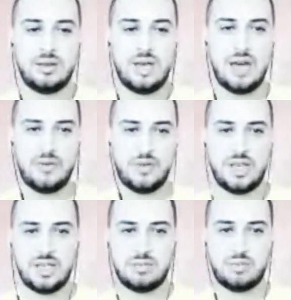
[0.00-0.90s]

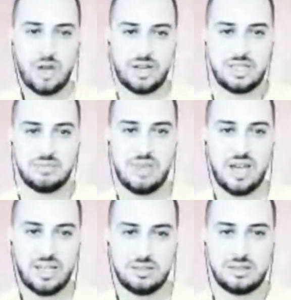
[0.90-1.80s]
Africa's brightest
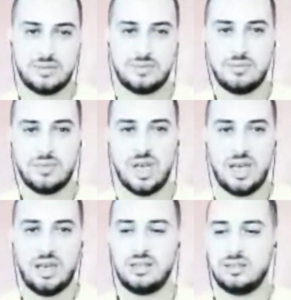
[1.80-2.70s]
minds,
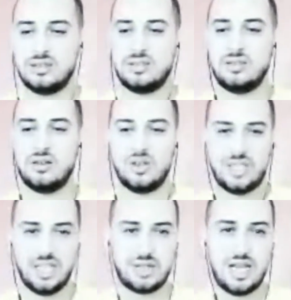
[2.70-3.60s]
and on
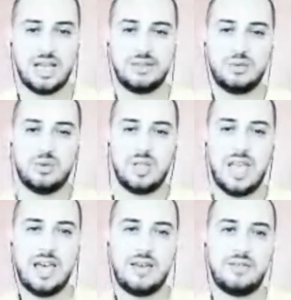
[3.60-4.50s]
the other hand, we will
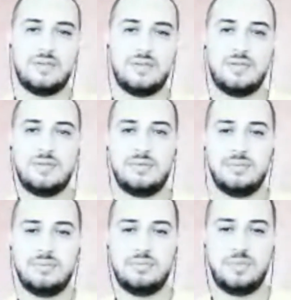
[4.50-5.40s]
have
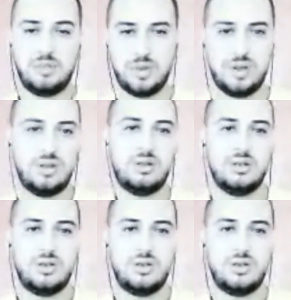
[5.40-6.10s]
people